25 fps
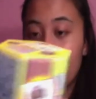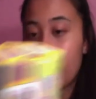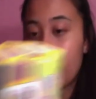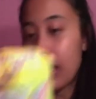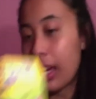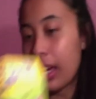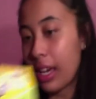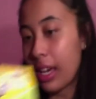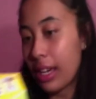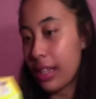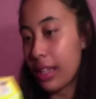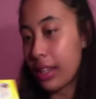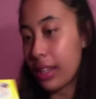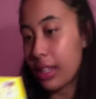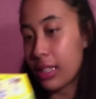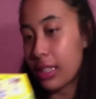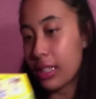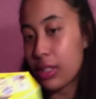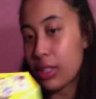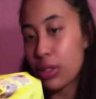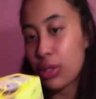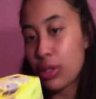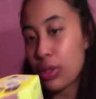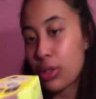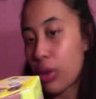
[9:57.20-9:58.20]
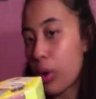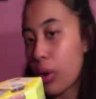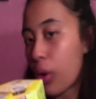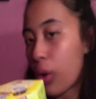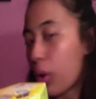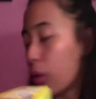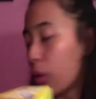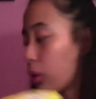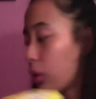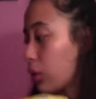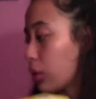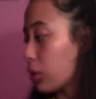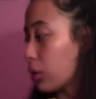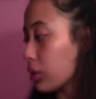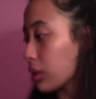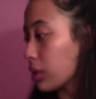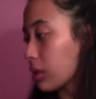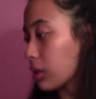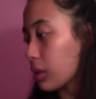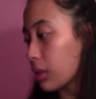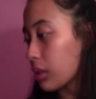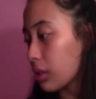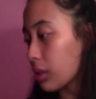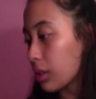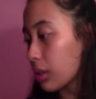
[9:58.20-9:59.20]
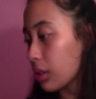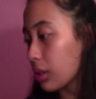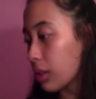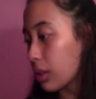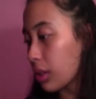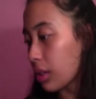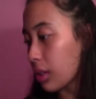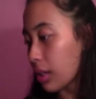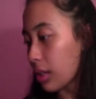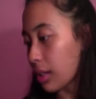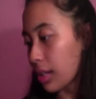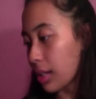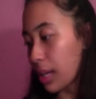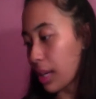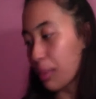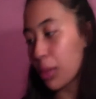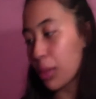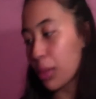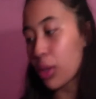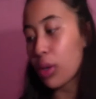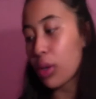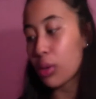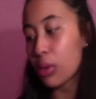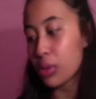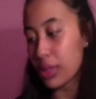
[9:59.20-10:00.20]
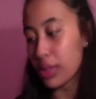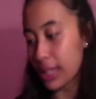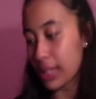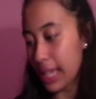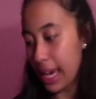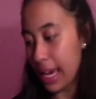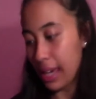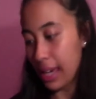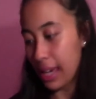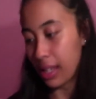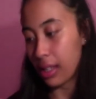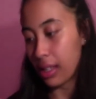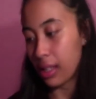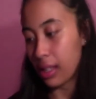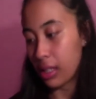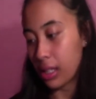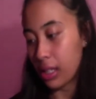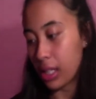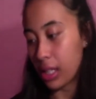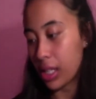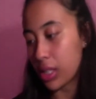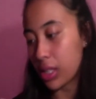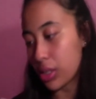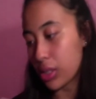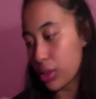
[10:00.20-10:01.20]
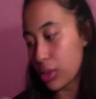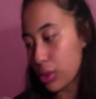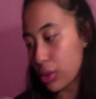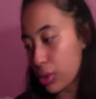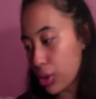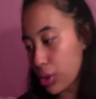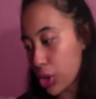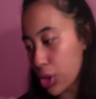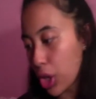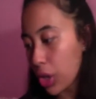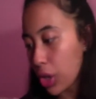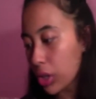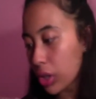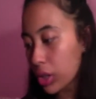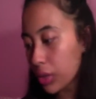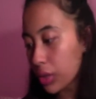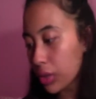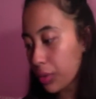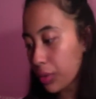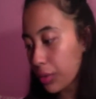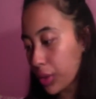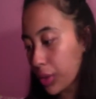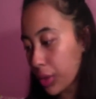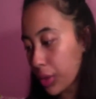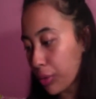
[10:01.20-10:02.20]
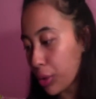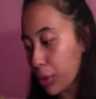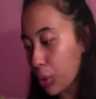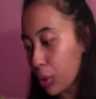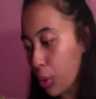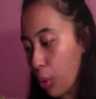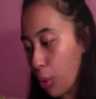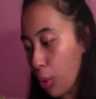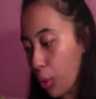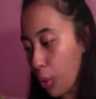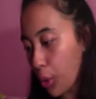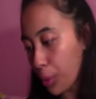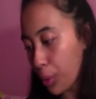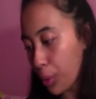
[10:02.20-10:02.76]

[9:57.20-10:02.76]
and this is called Namiko Snack. It is chocolate flavored corn